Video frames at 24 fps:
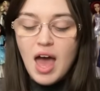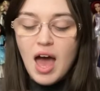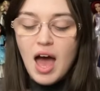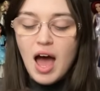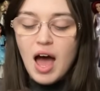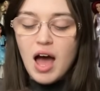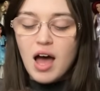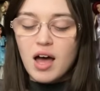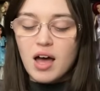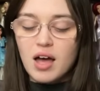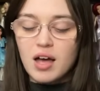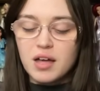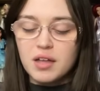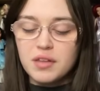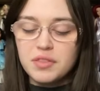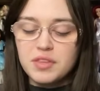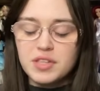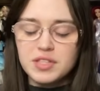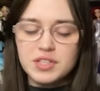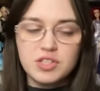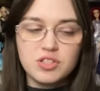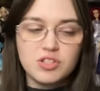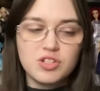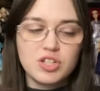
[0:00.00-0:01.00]
Uh,
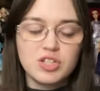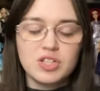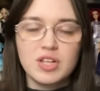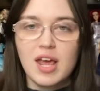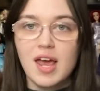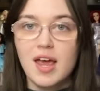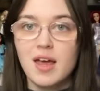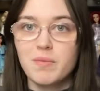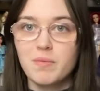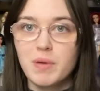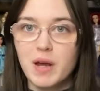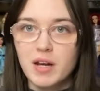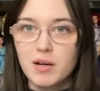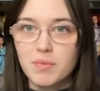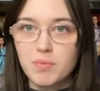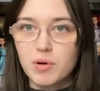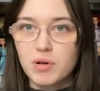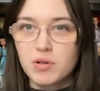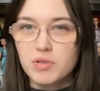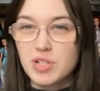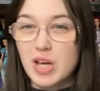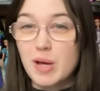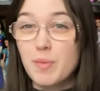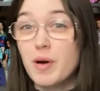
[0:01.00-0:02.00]
this is just a hand-painted
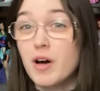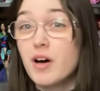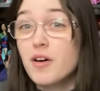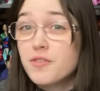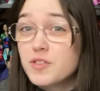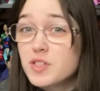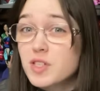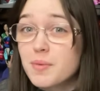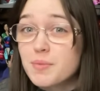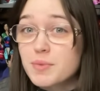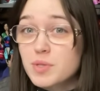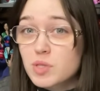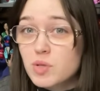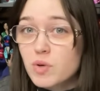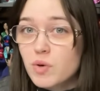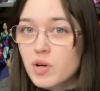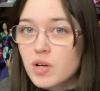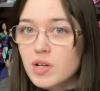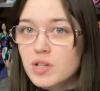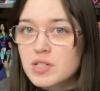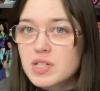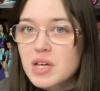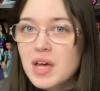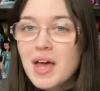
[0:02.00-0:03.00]
prototype of some
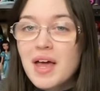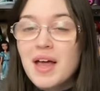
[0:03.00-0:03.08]
sort